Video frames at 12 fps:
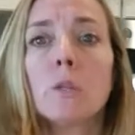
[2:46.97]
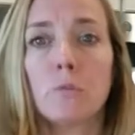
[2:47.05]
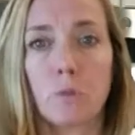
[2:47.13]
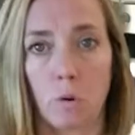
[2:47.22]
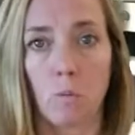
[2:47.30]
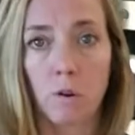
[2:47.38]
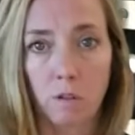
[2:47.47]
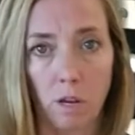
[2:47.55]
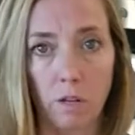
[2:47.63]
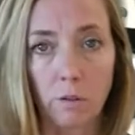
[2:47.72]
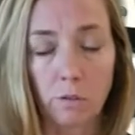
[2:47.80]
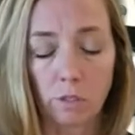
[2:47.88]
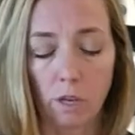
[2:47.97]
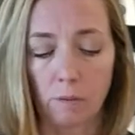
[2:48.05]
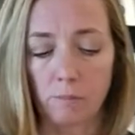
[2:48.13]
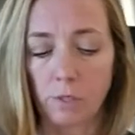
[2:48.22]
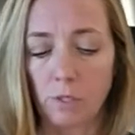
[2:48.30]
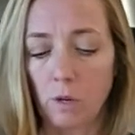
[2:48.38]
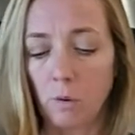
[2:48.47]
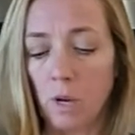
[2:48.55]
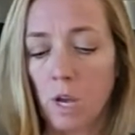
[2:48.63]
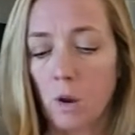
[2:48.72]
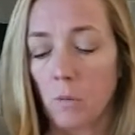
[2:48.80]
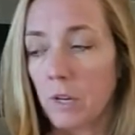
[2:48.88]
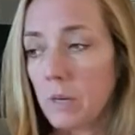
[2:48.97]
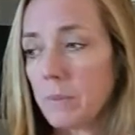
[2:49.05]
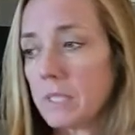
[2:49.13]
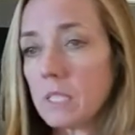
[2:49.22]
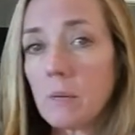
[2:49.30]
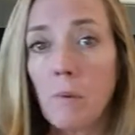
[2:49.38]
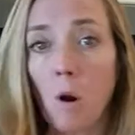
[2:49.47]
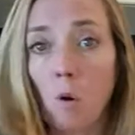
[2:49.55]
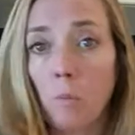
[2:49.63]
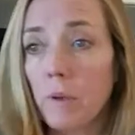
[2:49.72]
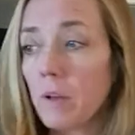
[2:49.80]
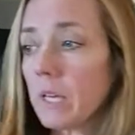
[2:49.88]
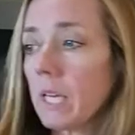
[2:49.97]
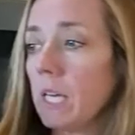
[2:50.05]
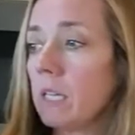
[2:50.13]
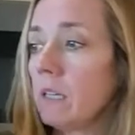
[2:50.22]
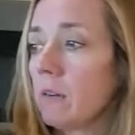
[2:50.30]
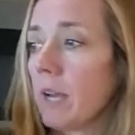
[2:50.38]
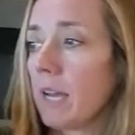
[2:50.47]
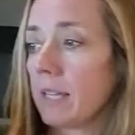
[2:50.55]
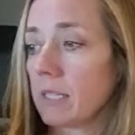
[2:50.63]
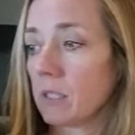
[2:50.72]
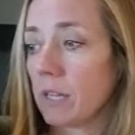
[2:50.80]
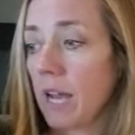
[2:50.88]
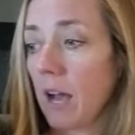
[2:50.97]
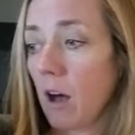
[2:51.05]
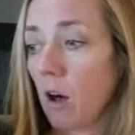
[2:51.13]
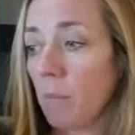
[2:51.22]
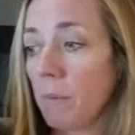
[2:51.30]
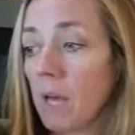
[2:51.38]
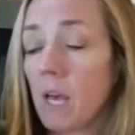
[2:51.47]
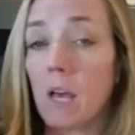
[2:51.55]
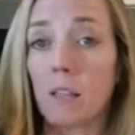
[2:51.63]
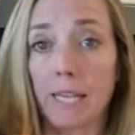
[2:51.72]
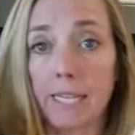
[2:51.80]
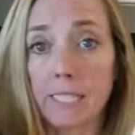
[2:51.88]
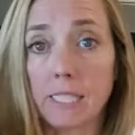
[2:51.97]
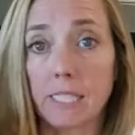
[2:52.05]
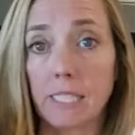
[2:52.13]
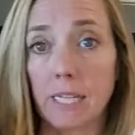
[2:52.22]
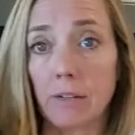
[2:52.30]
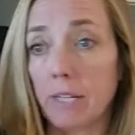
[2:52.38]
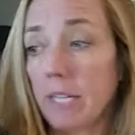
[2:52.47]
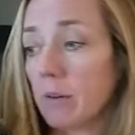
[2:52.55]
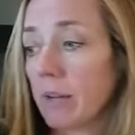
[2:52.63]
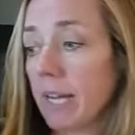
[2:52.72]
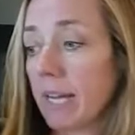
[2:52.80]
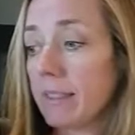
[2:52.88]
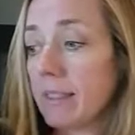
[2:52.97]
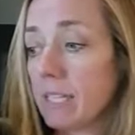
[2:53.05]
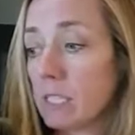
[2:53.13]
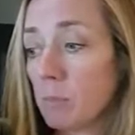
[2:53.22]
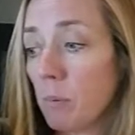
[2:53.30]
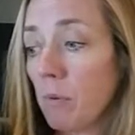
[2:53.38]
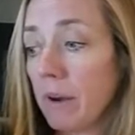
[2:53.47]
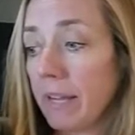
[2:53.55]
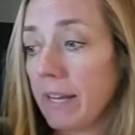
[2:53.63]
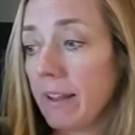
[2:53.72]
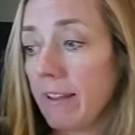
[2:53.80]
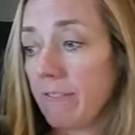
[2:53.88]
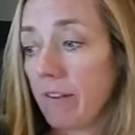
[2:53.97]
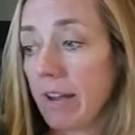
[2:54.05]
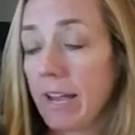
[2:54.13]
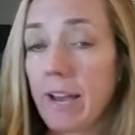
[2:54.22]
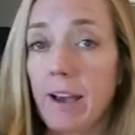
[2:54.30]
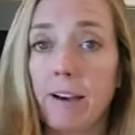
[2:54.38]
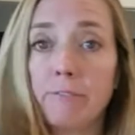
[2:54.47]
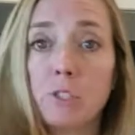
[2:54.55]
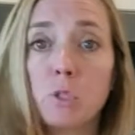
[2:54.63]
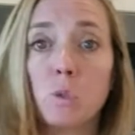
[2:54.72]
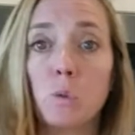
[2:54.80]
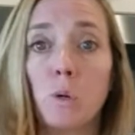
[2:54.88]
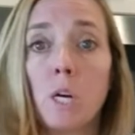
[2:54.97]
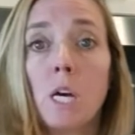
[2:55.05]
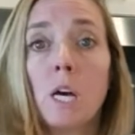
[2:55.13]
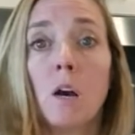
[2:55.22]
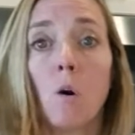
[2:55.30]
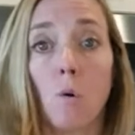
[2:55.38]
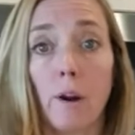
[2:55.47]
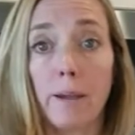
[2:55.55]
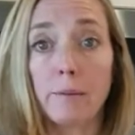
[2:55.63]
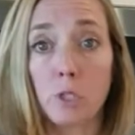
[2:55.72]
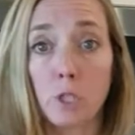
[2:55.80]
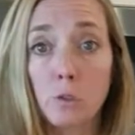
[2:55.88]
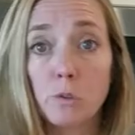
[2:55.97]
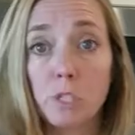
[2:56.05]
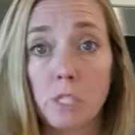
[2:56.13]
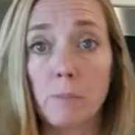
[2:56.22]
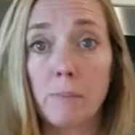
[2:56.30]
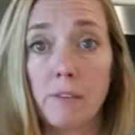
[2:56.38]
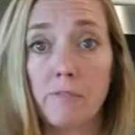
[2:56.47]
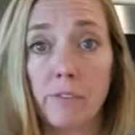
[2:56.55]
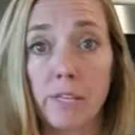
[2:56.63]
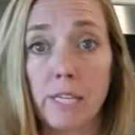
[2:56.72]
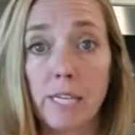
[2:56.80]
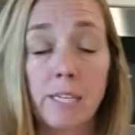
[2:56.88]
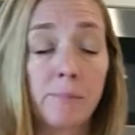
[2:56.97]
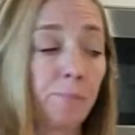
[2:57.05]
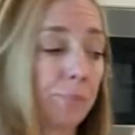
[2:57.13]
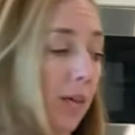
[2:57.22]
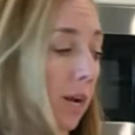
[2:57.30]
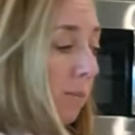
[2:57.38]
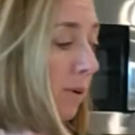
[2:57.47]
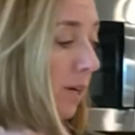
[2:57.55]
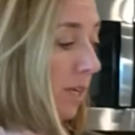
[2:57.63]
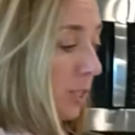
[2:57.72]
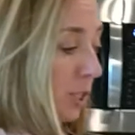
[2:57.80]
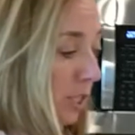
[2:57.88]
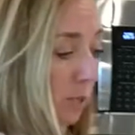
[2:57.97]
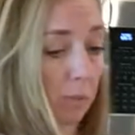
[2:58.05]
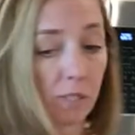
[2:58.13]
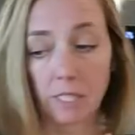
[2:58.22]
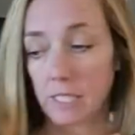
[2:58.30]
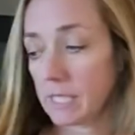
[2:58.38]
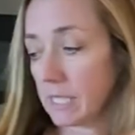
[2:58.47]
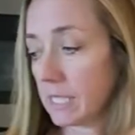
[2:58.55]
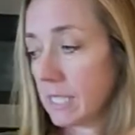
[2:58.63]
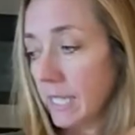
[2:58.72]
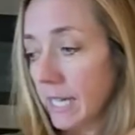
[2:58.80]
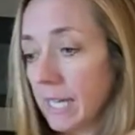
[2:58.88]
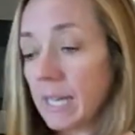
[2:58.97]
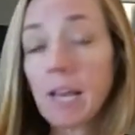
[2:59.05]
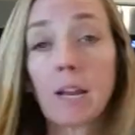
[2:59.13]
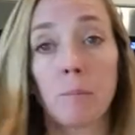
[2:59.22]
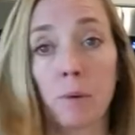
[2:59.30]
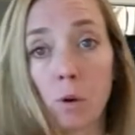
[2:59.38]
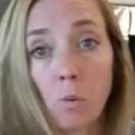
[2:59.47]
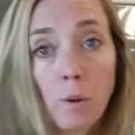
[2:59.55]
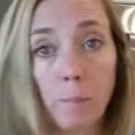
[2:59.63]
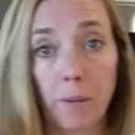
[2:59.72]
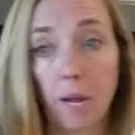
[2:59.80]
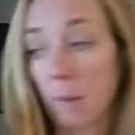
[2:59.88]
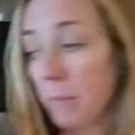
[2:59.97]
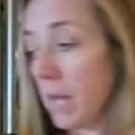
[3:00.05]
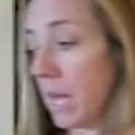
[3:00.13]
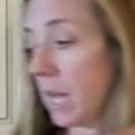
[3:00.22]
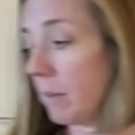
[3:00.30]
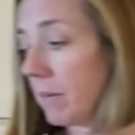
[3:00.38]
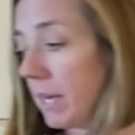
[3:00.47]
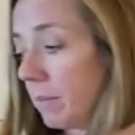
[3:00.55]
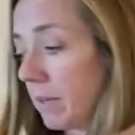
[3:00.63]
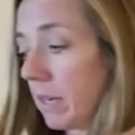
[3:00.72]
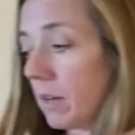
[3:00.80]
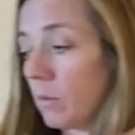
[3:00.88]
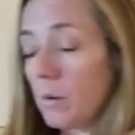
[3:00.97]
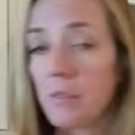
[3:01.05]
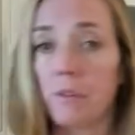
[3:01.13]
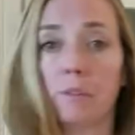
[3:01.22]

You don't want a lot of those gums. So we're going to put some oat milk in. Okay, that's going to help. Like it's dairy. Okay, at this point, if I have to or I choose to be vegan, then I'm going to just put the seasoning in and I'm going to whip it up maybe with a